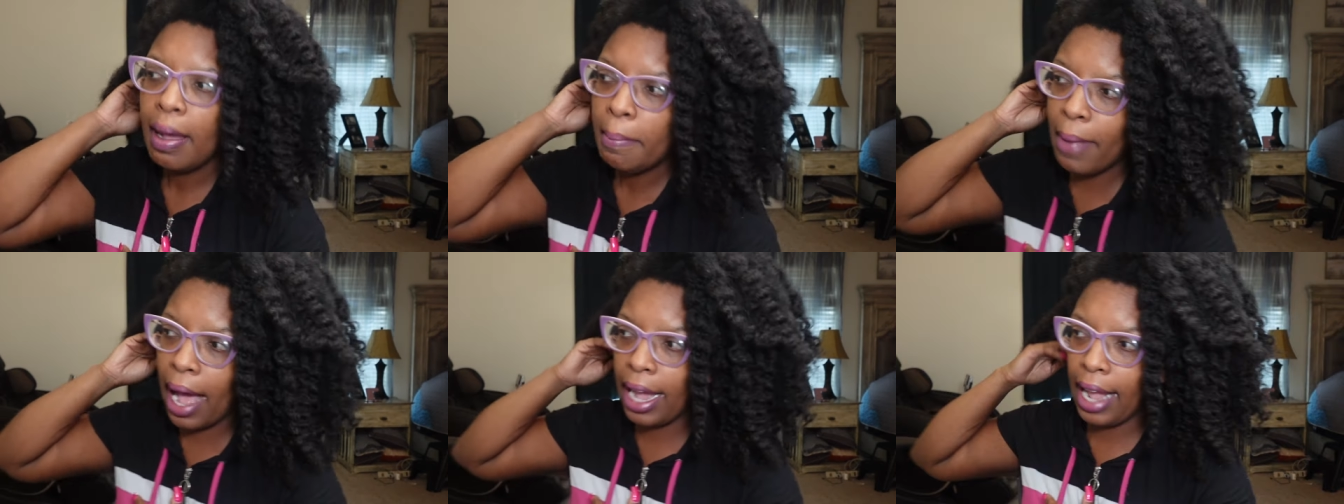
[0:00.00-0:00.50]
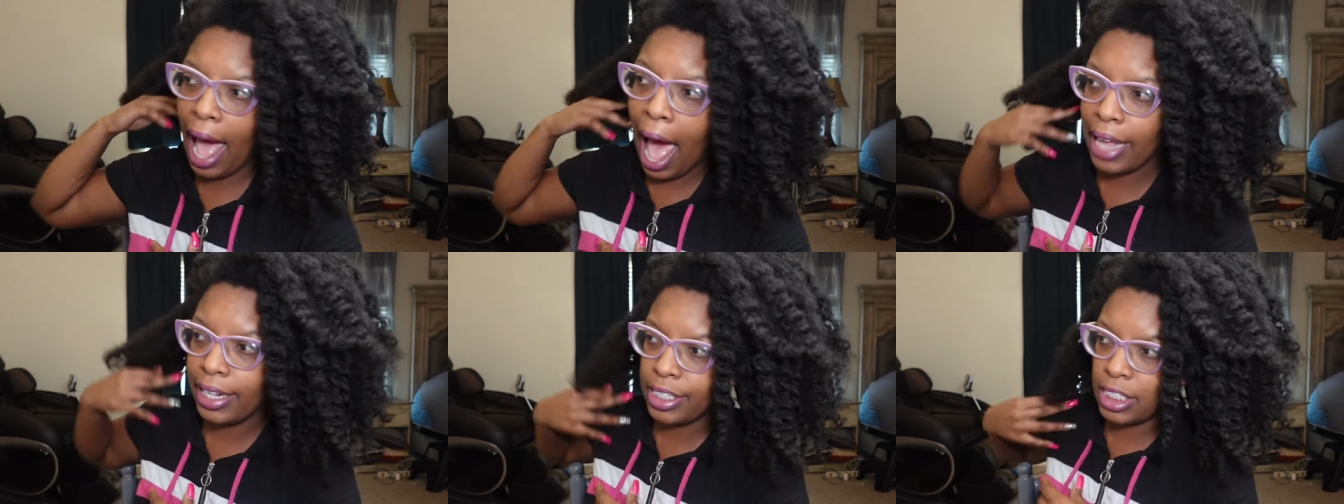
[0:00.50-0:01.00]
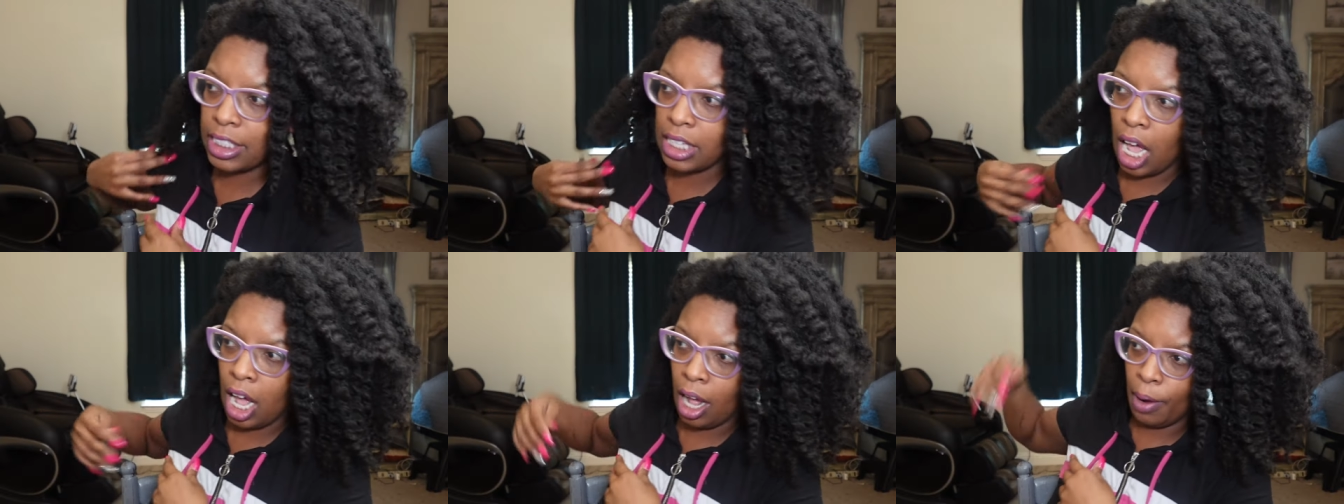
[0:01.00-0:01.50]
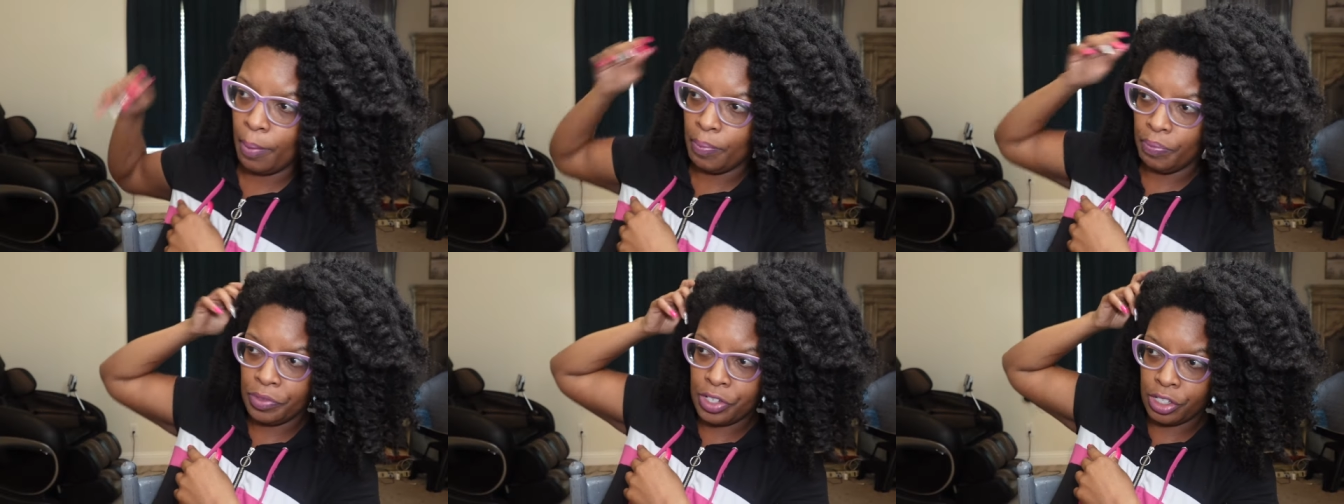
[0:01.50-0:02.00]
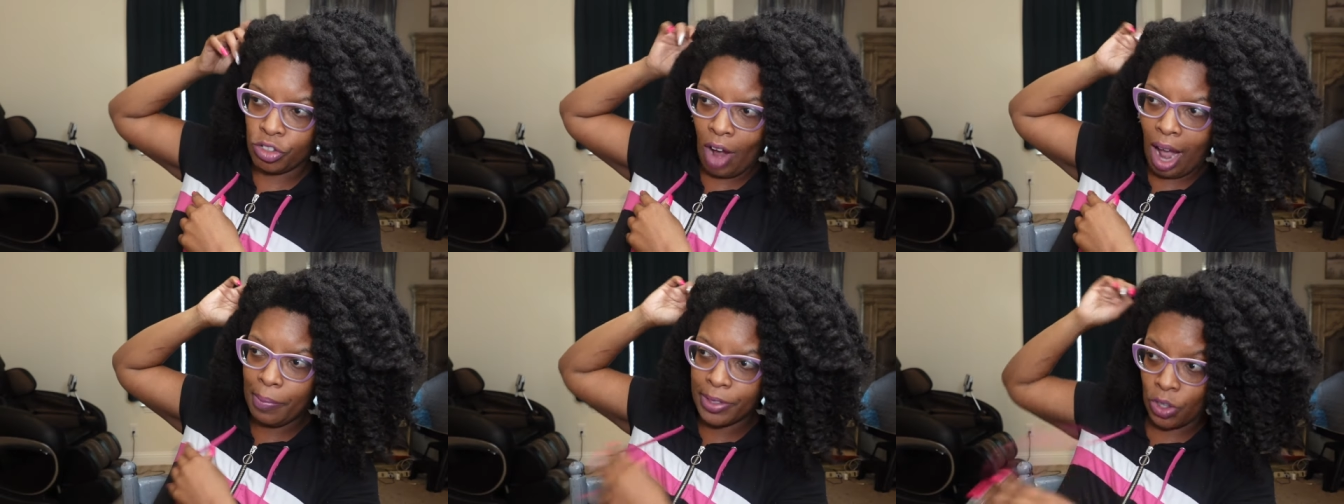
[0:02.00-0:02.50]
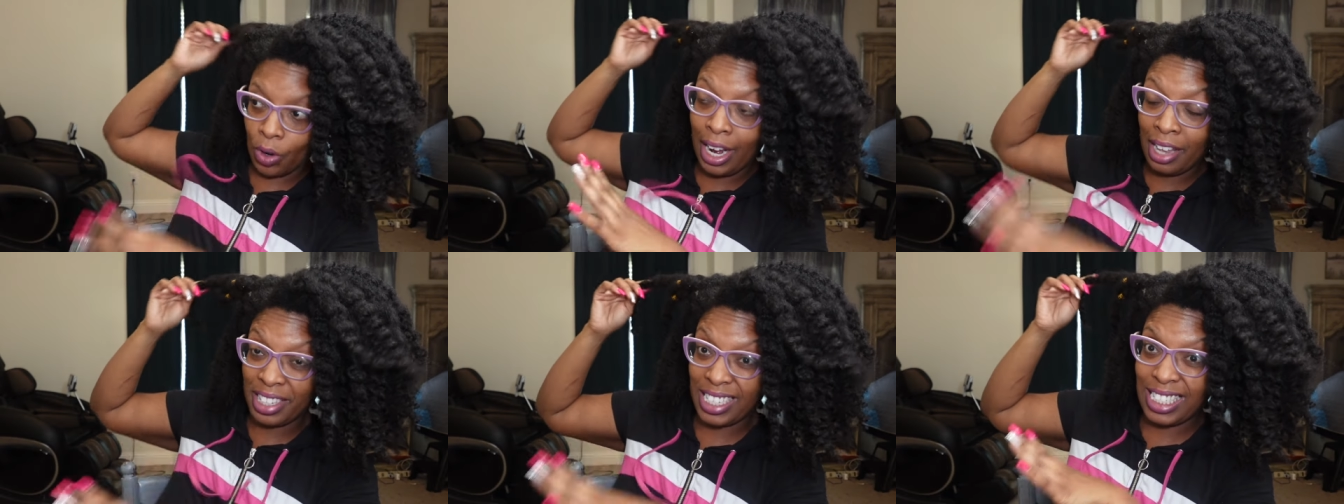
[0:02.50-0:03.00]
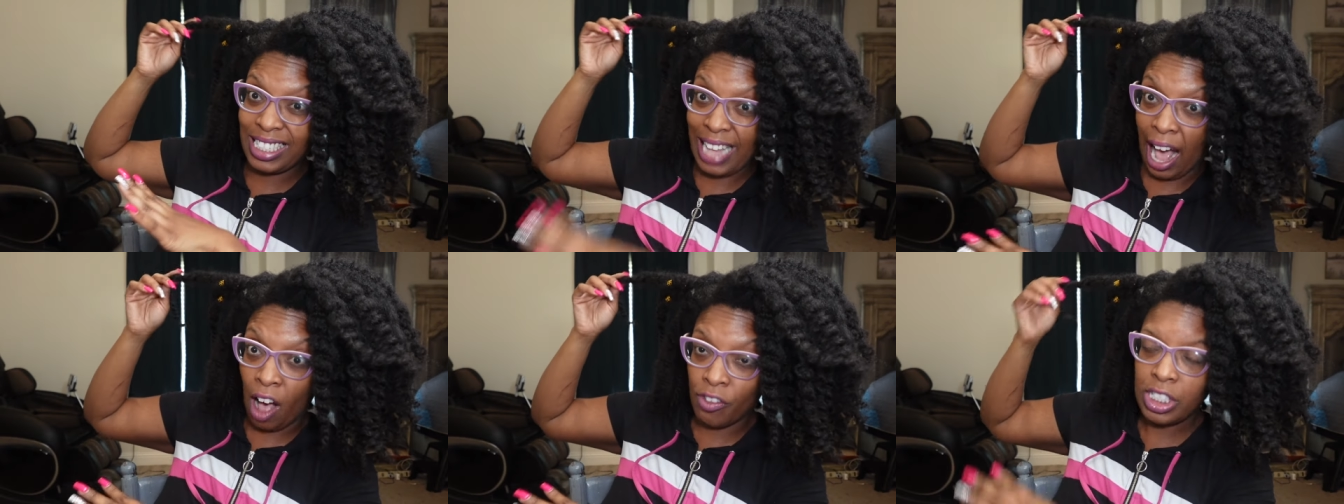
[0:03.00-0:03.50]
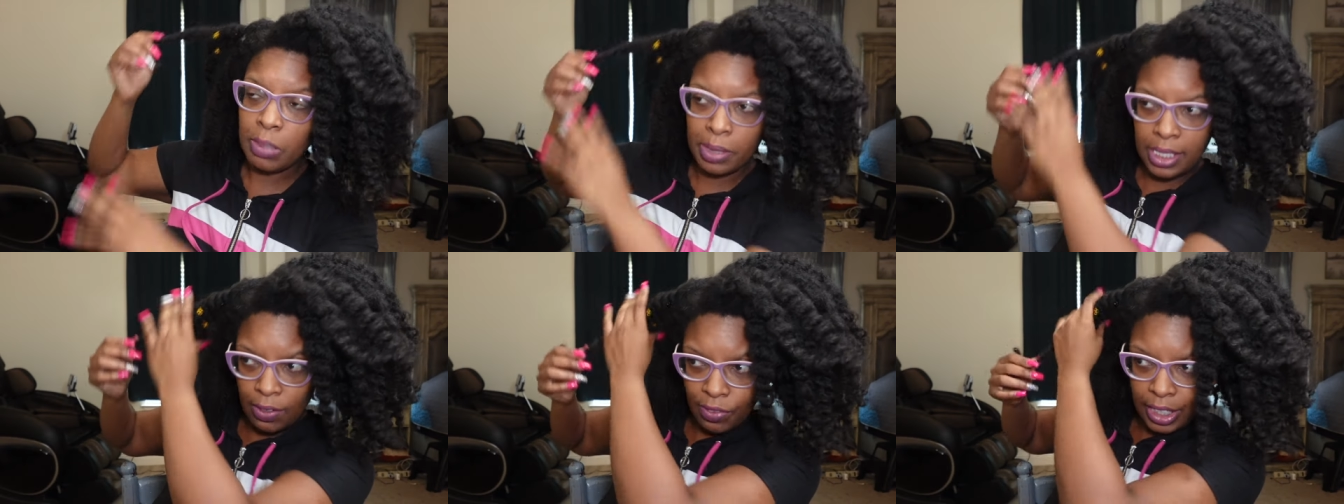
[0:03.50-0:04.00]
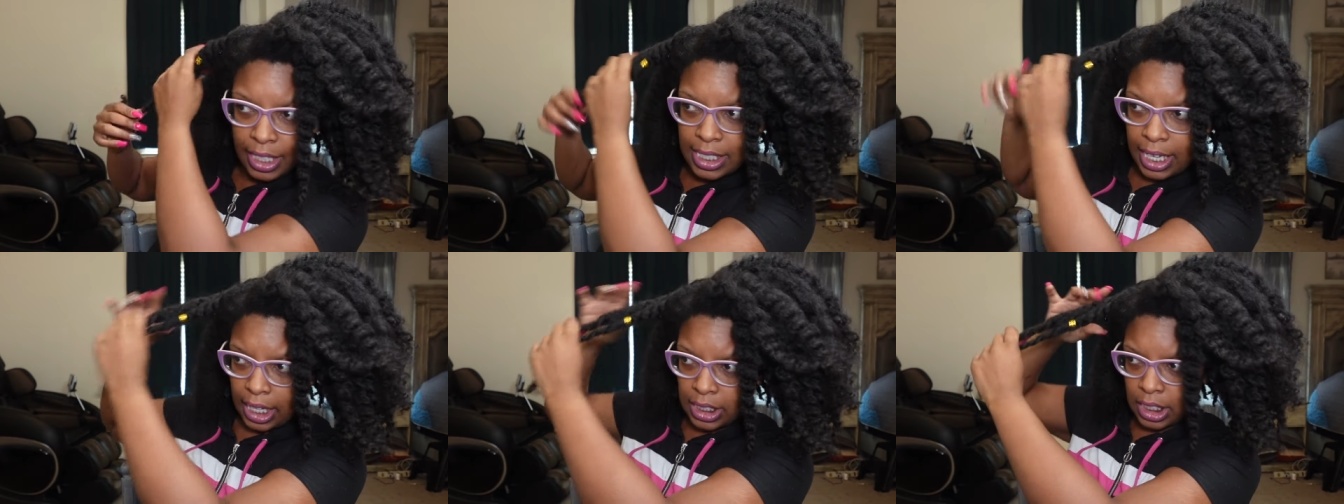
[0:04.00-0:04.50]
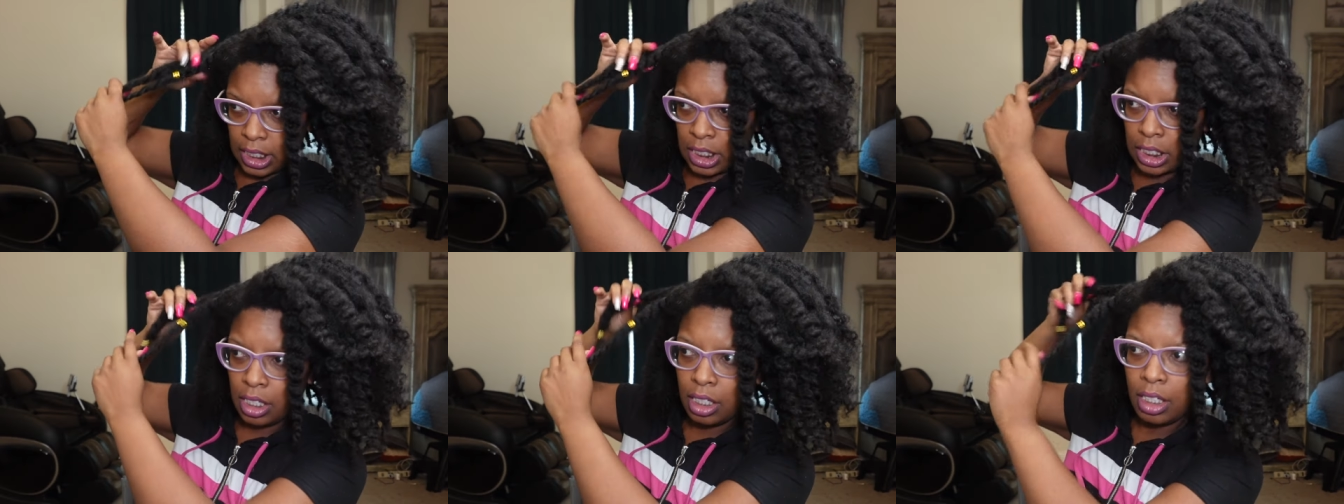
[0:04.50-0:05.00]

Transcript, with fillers: my highest um, subscribers are in the South, specifically Texas.